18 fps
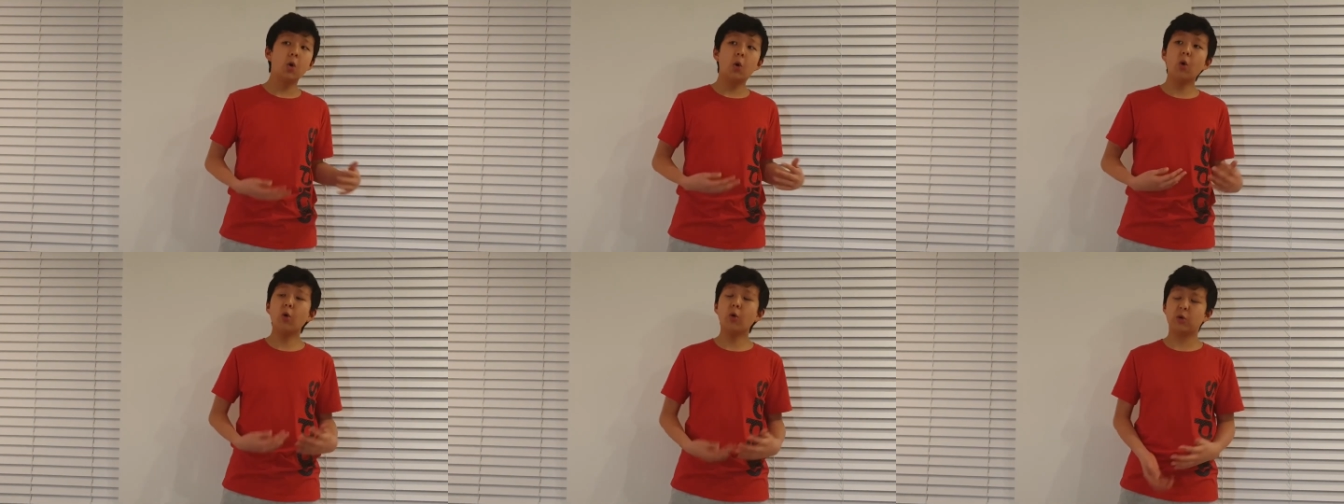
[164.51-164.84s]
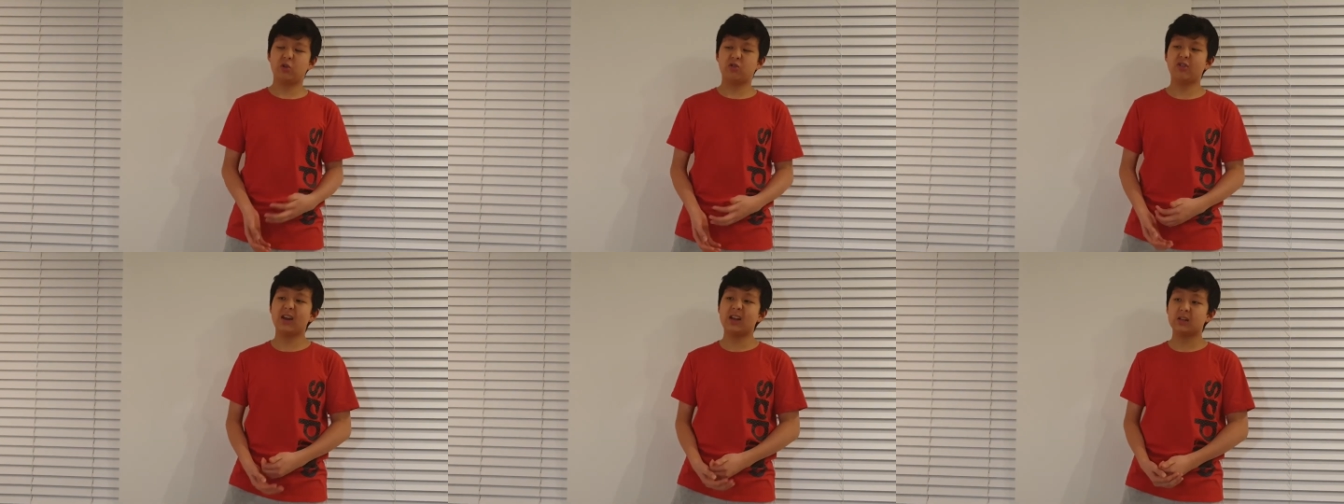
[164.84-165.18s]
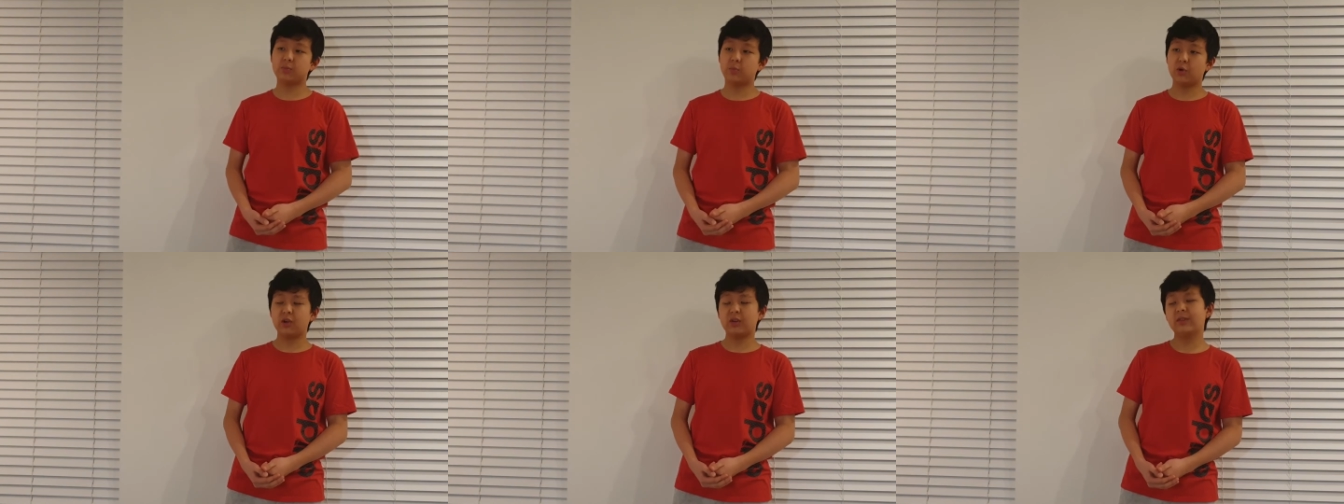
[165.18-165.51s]
or
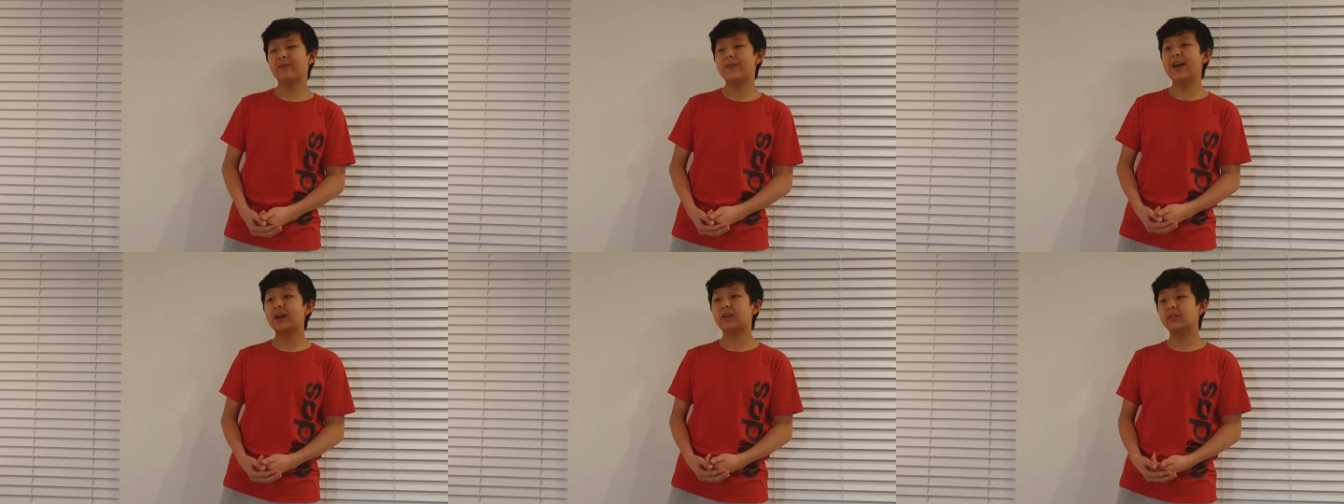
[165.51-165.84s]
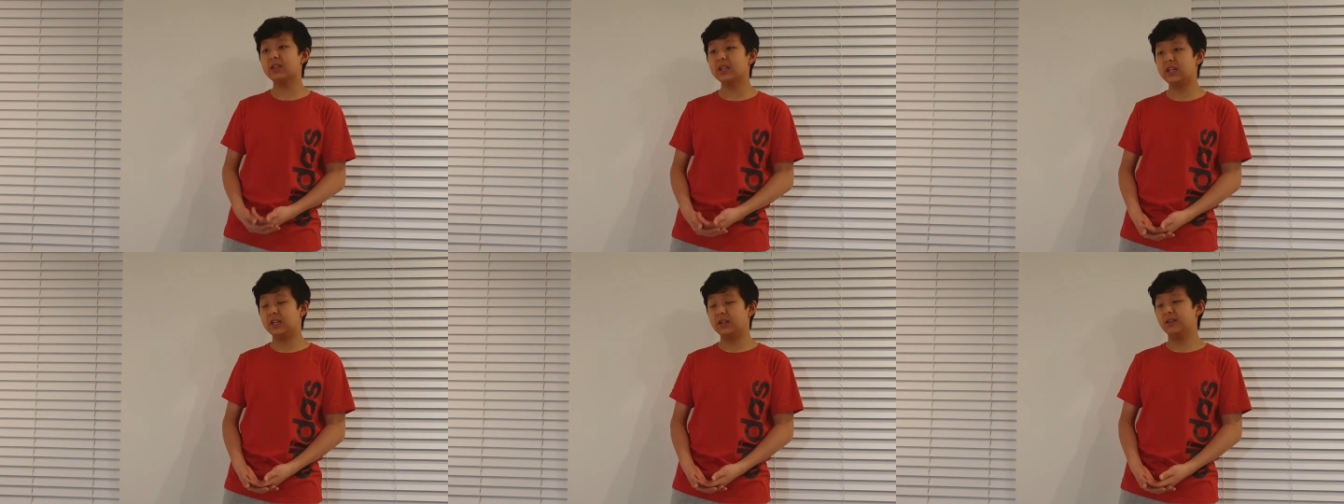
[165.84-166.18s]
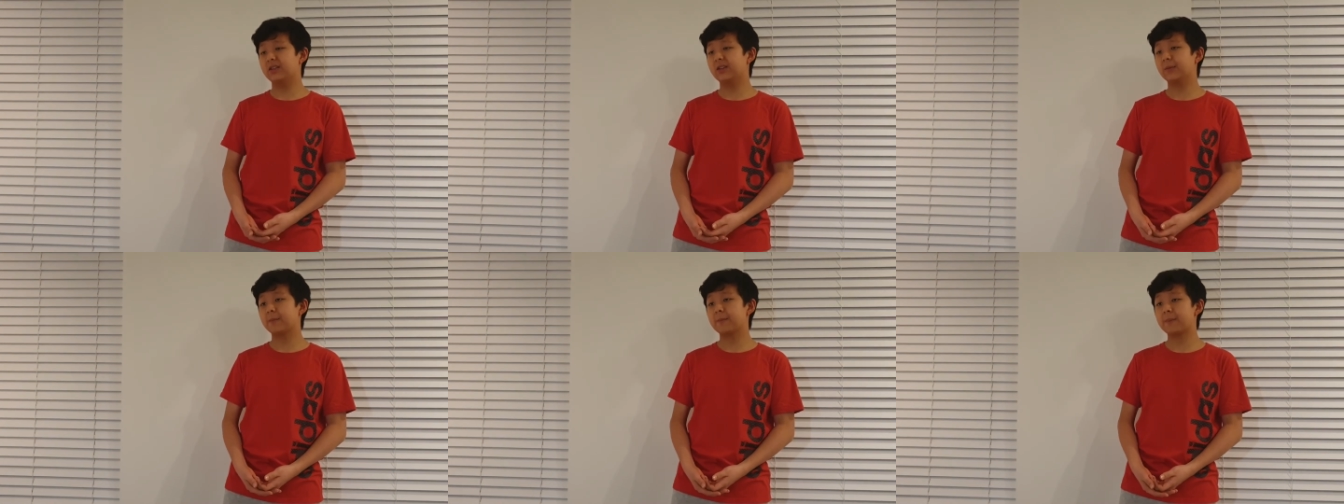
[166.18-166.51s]
transporting the
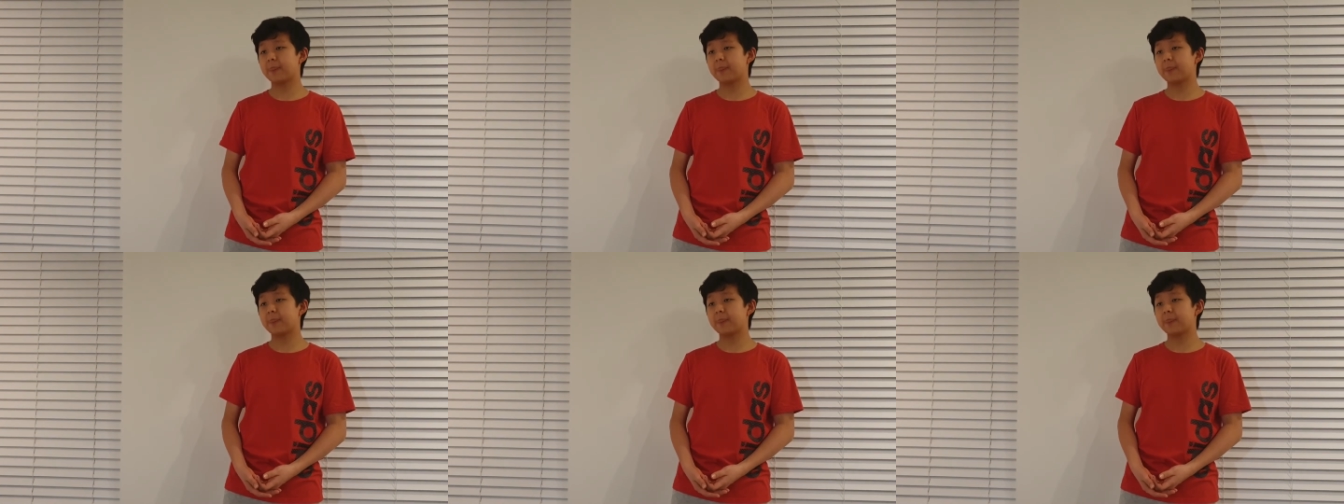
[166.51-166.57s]
vaccines.